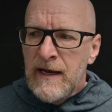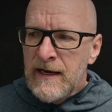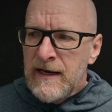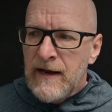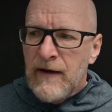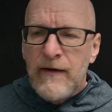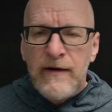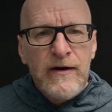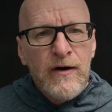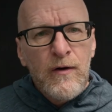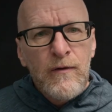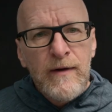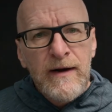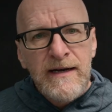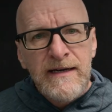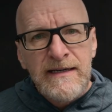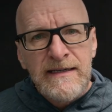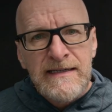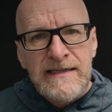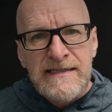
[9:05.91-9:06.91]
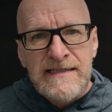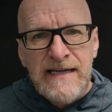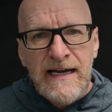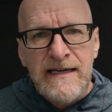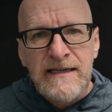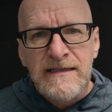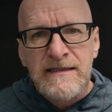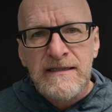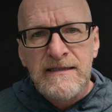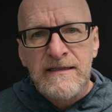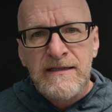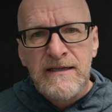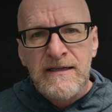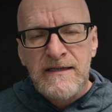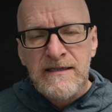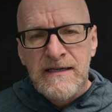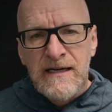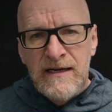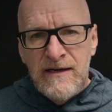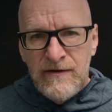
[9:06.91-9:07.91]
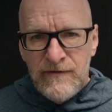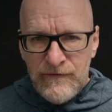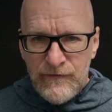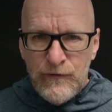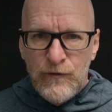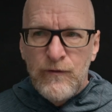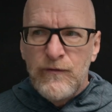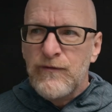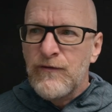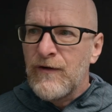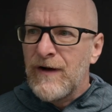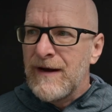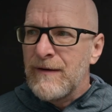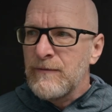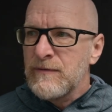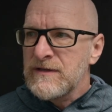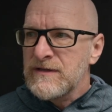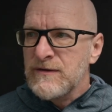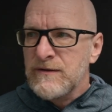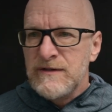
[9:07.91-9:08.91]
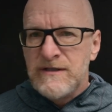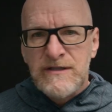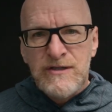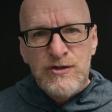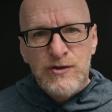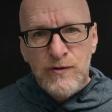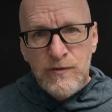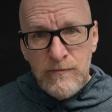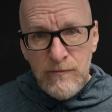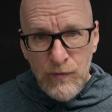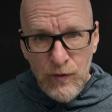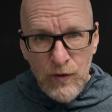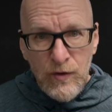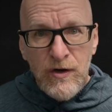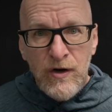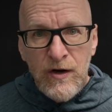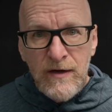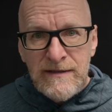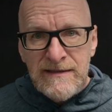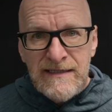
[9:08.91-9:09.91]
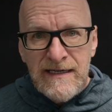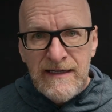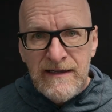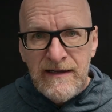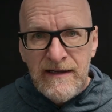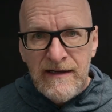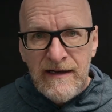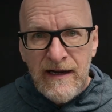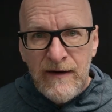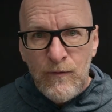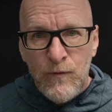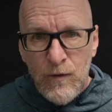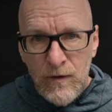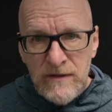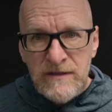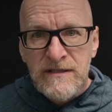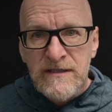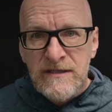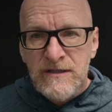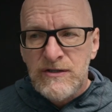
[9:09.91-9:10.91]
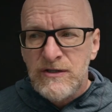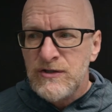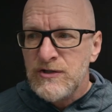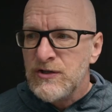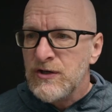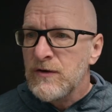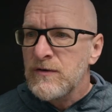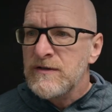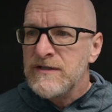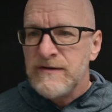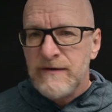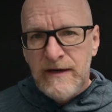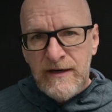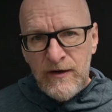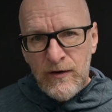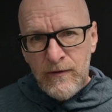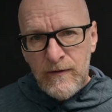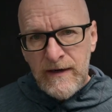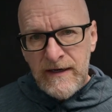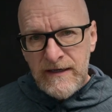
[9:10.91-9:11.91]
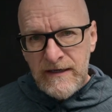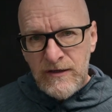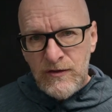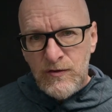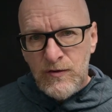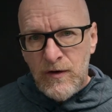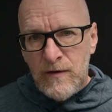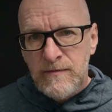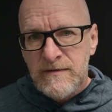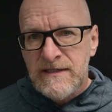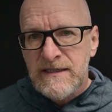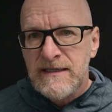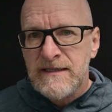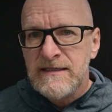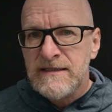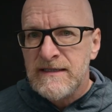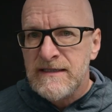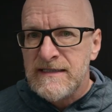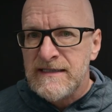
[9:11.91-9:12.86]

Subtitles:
Now, I'd already decided that full frame was going to show more content than I wanted to show, so I'd already cropped into